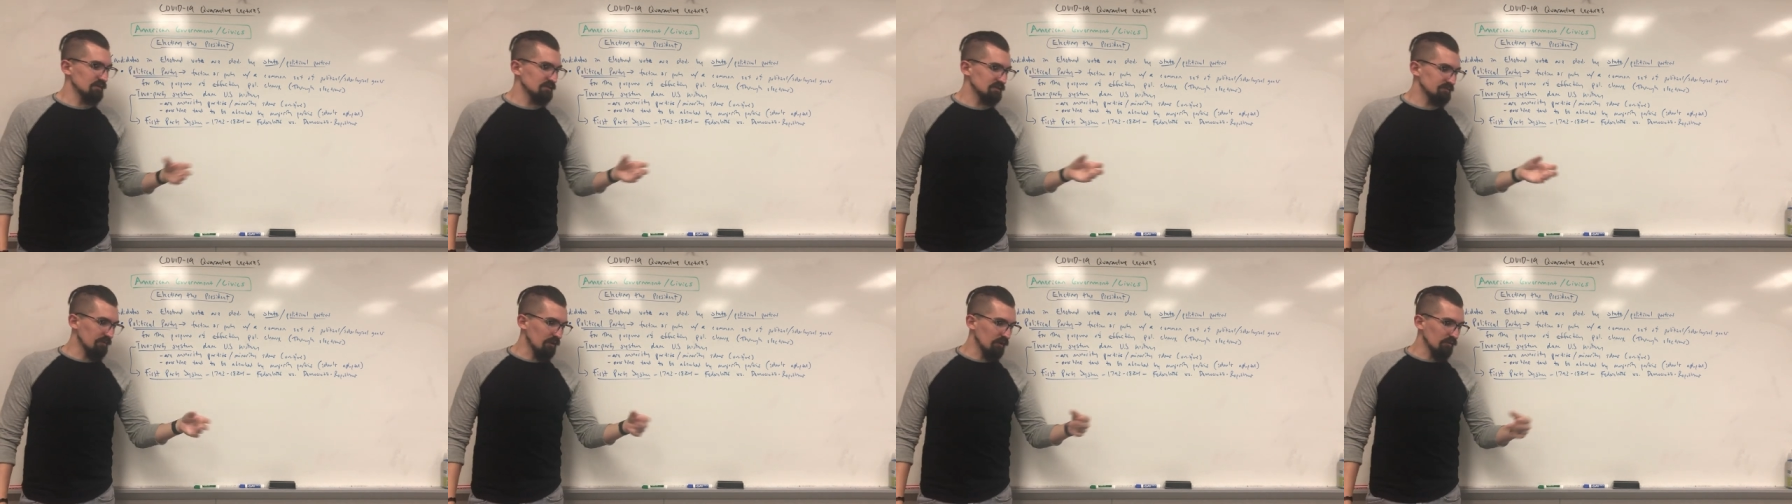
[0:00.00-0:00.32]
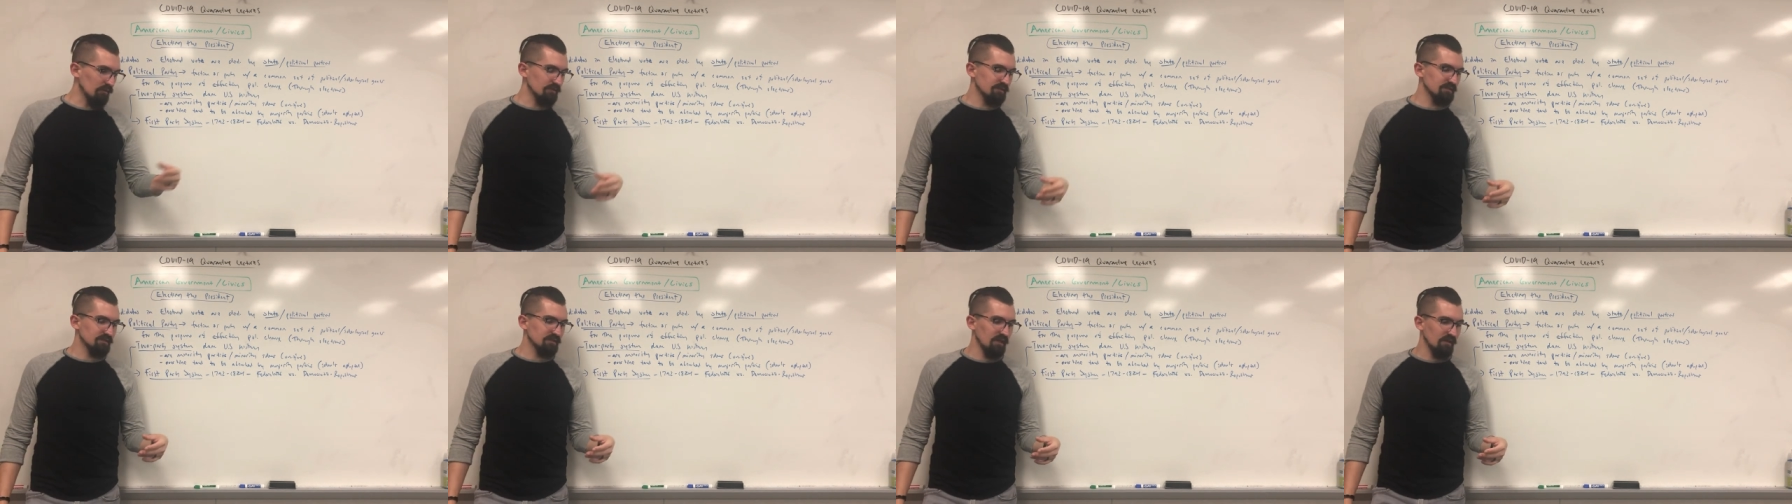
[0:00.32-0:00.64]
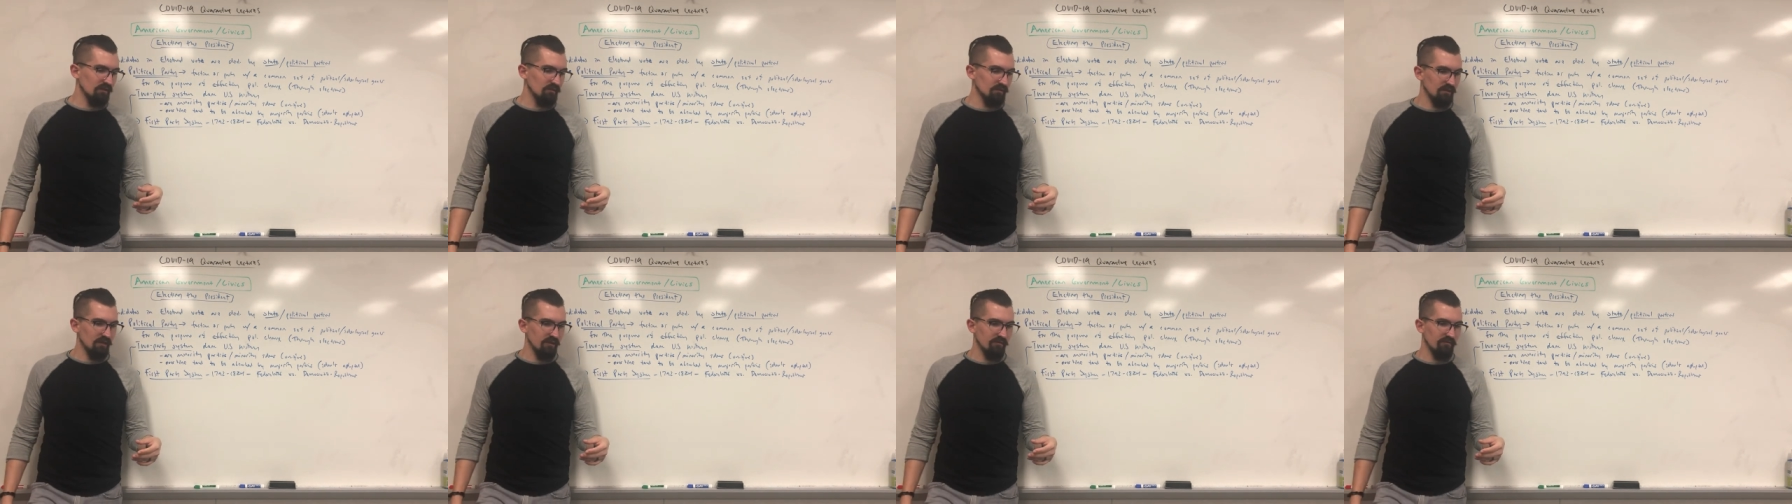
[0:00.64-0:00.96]
smaller
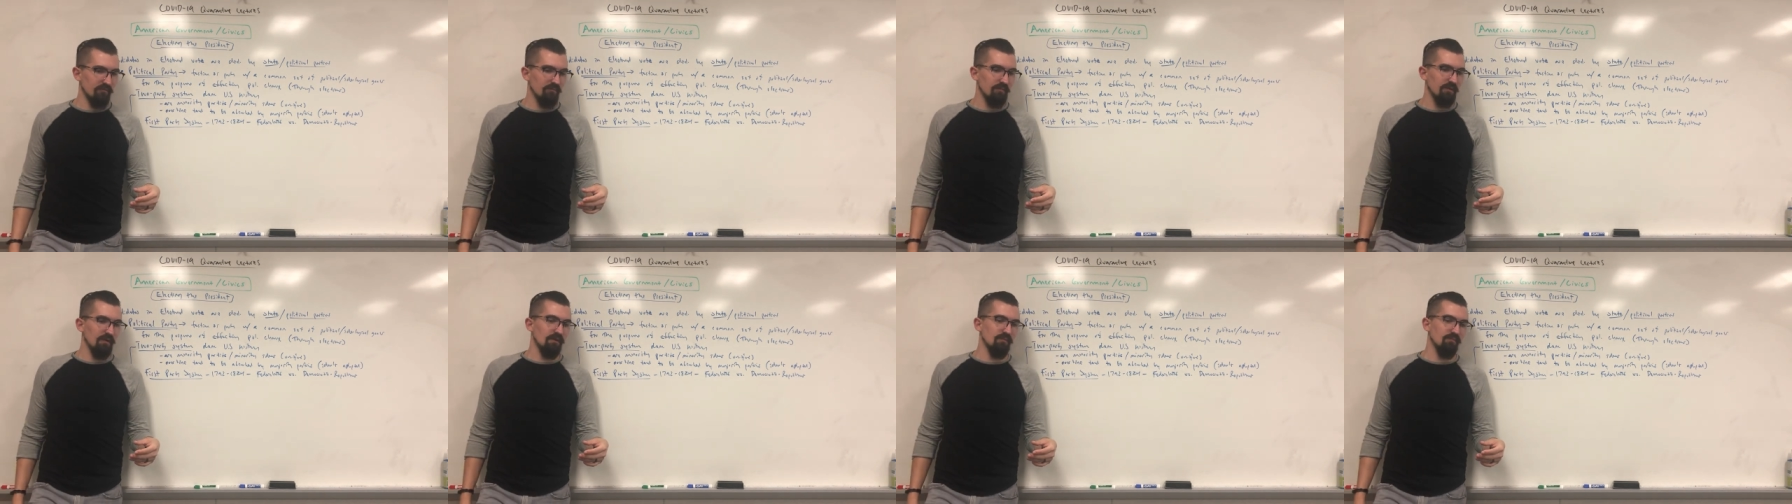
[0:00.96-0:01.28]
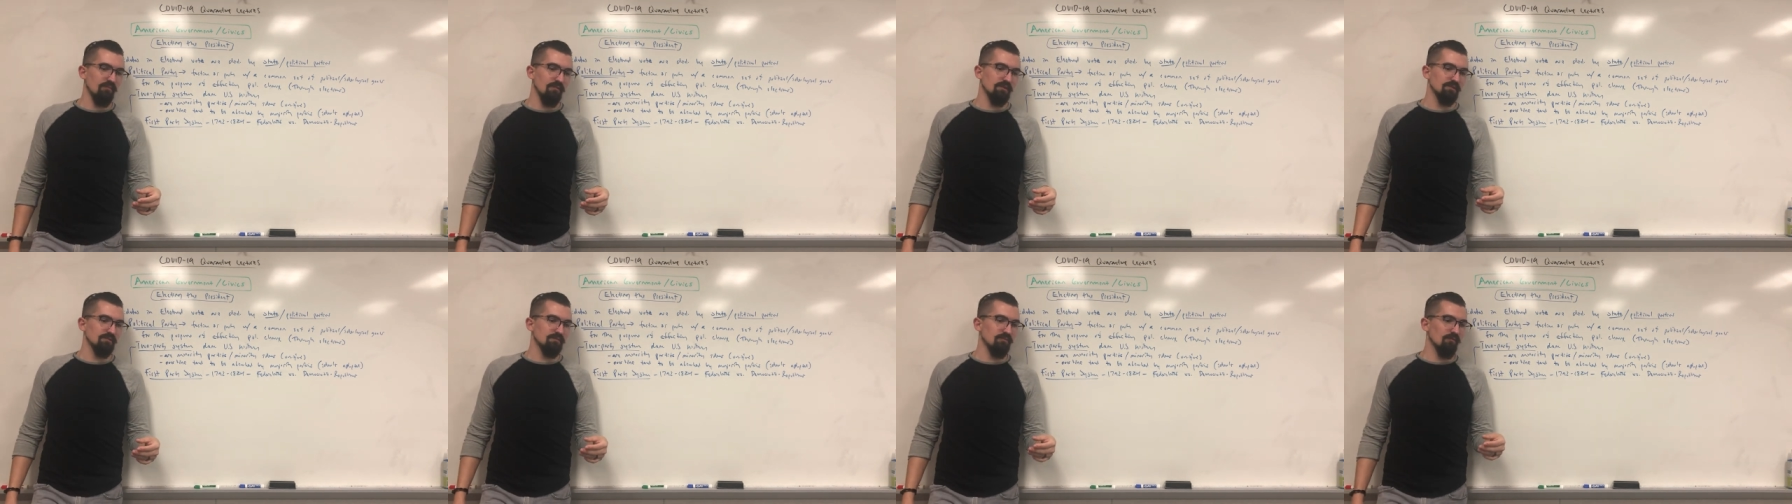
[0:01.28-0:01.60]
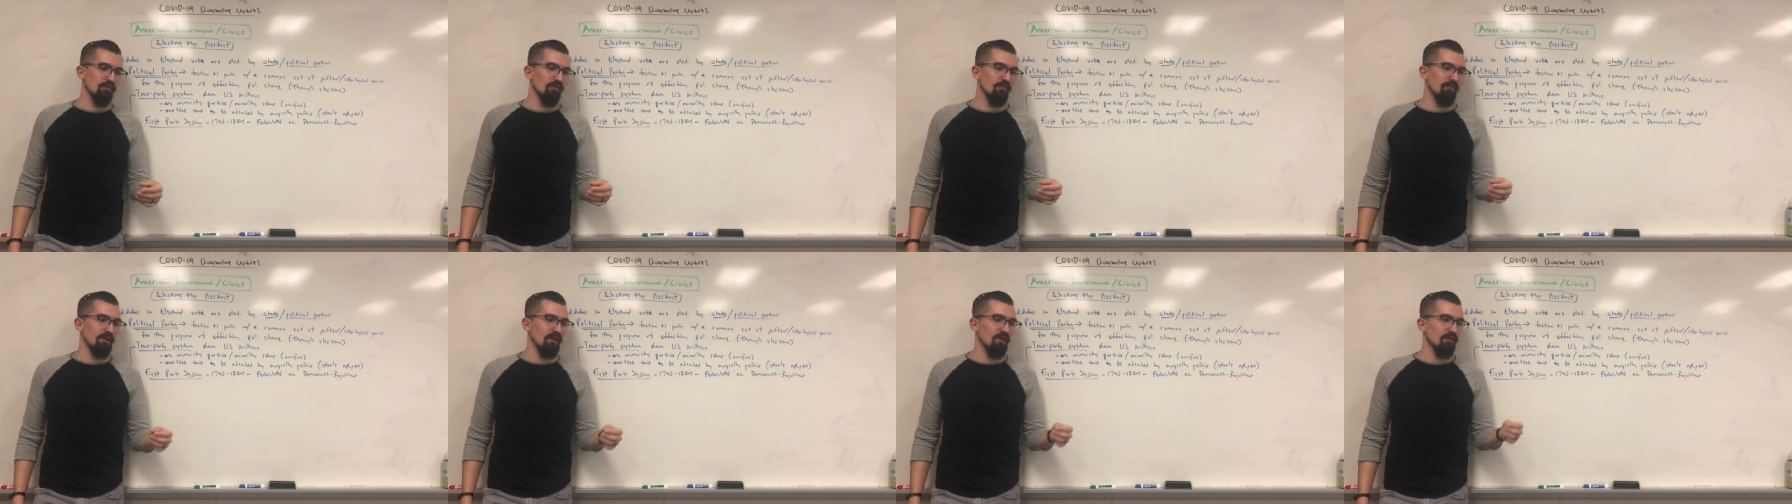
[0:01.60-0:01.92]
scale government, much more
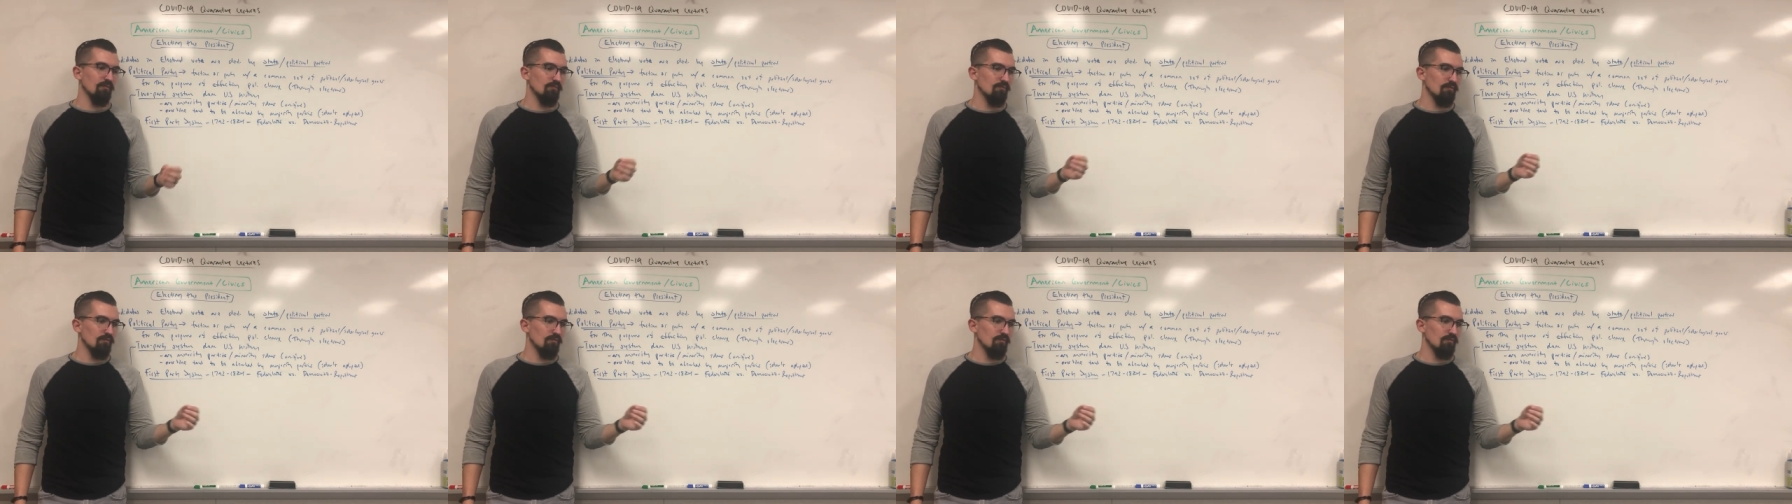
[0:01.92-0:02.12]
about